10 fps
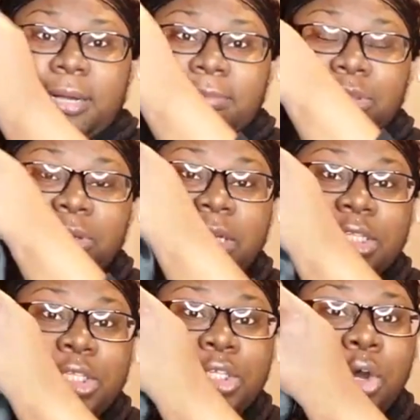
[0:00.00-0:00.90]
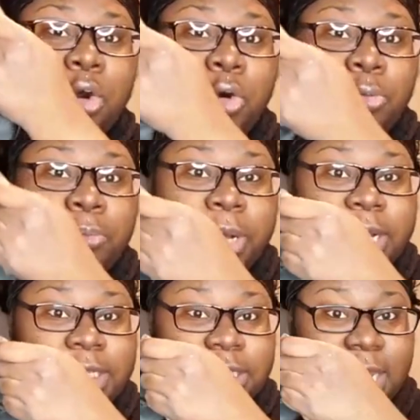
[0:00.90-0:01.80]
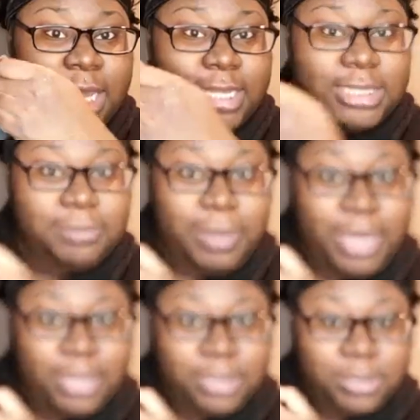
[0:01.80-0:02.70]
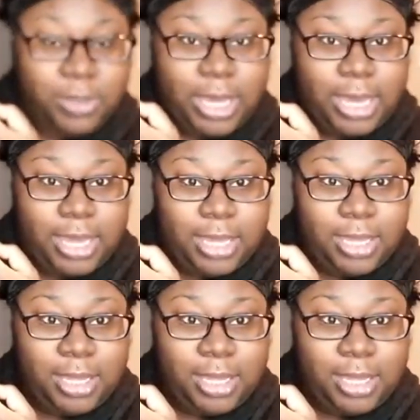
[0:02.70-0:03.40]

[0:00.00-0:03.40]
You get so much head space, okay?